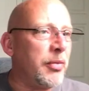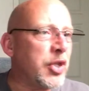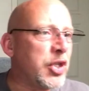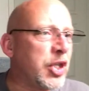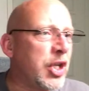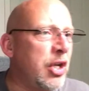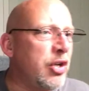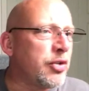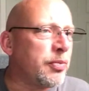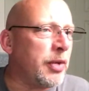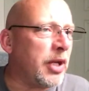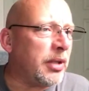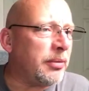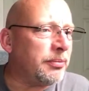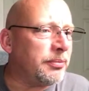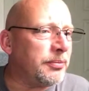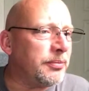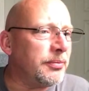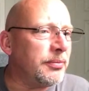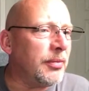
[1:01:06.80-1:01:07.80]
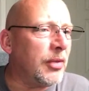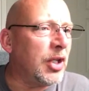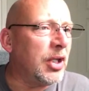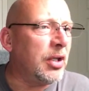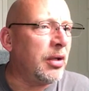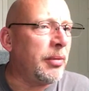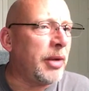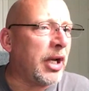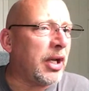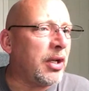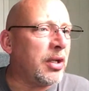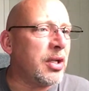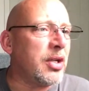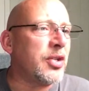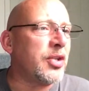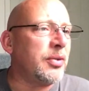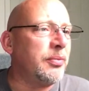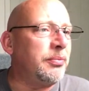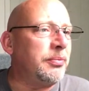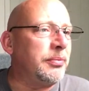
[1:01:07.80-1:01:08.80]
Excuse me. Oh my
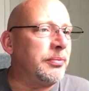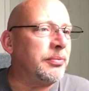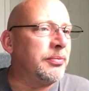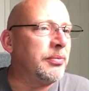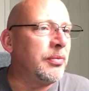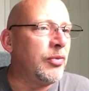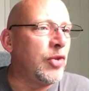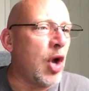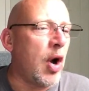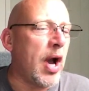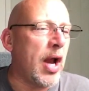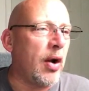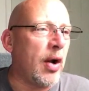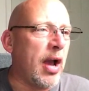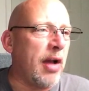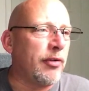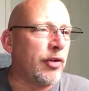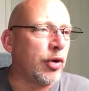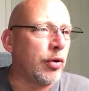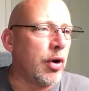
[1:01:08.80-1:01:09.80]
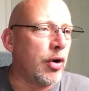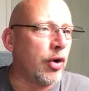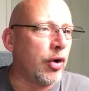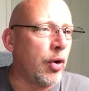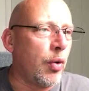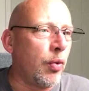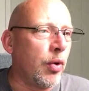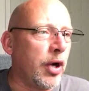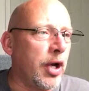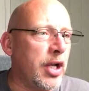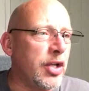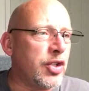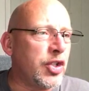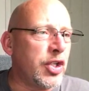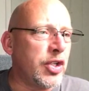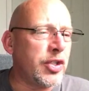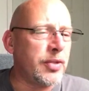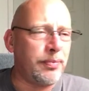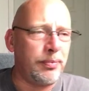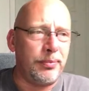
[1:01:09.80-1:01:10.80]
goodness. No, I don't have corona. Don't worry. It's
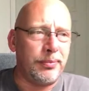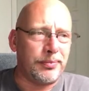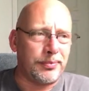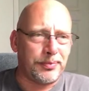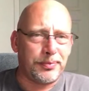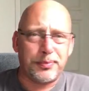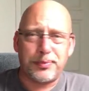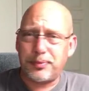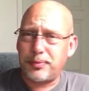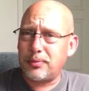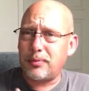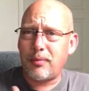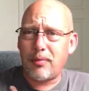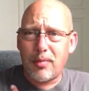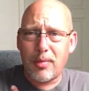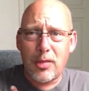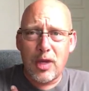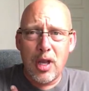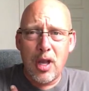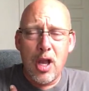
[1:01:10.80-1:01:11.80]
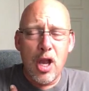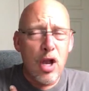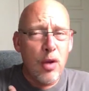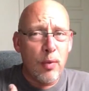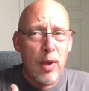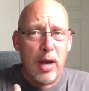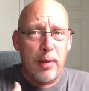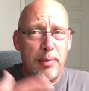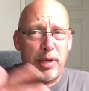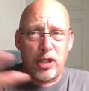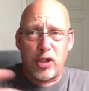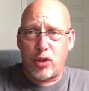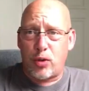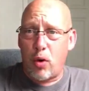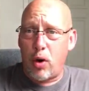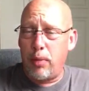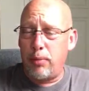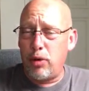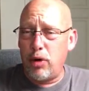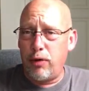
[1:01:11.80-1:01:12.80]
just we had a big
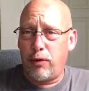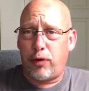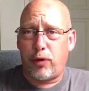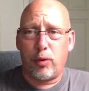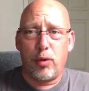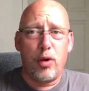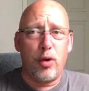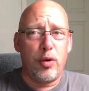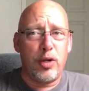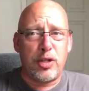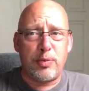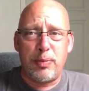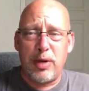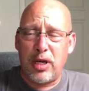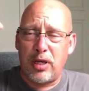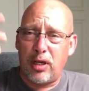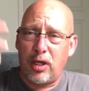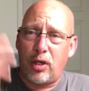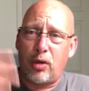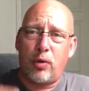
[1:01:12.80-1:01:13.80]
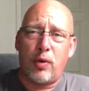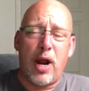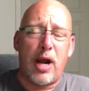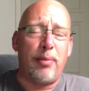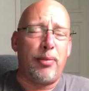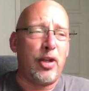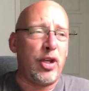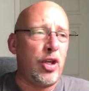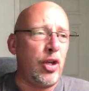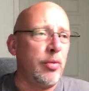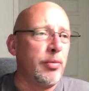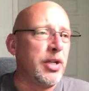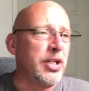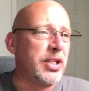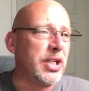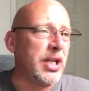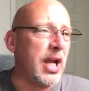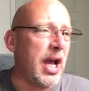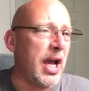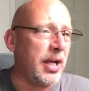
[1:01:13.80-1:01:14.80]
storm move through. It's been incredibly
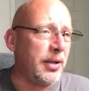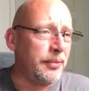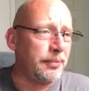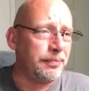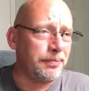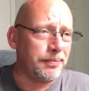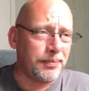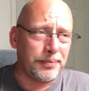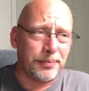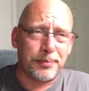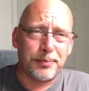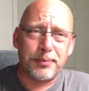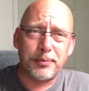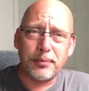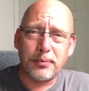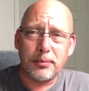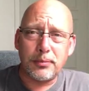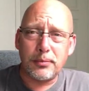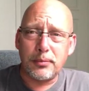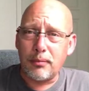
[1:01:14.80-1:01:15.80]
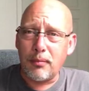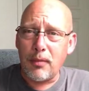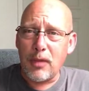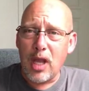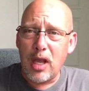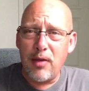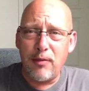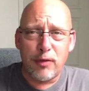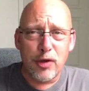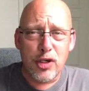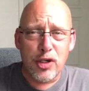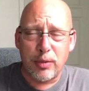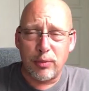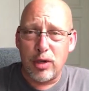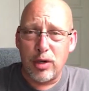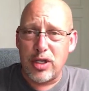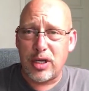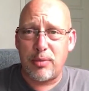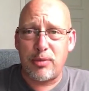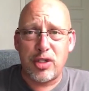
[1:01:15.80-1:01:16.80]
humid today, and for some
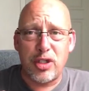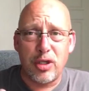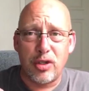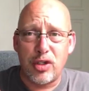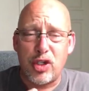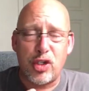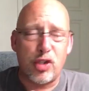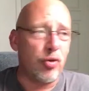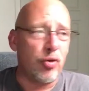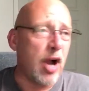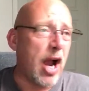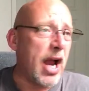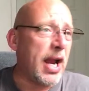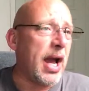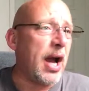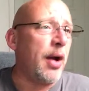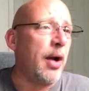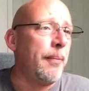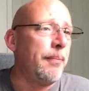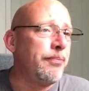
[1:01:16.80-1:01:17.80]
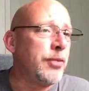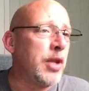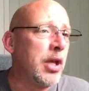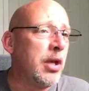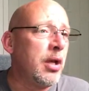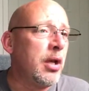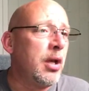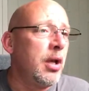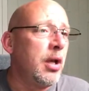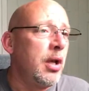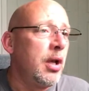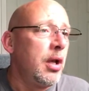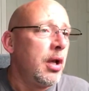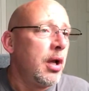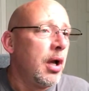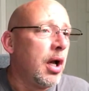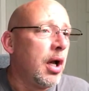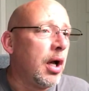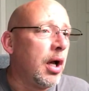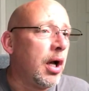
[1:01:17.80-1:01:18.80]
reason I'm still just dried out.
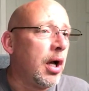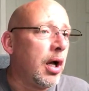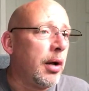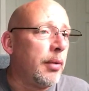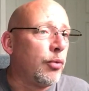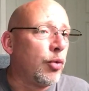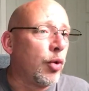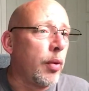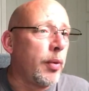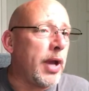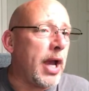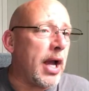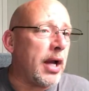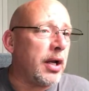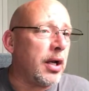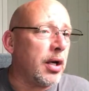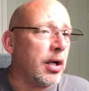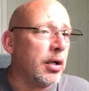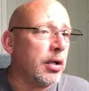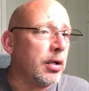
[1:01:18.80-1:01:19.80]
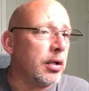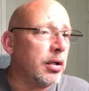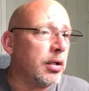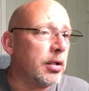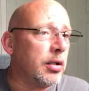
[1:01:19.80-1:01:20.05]
Um, where we at here?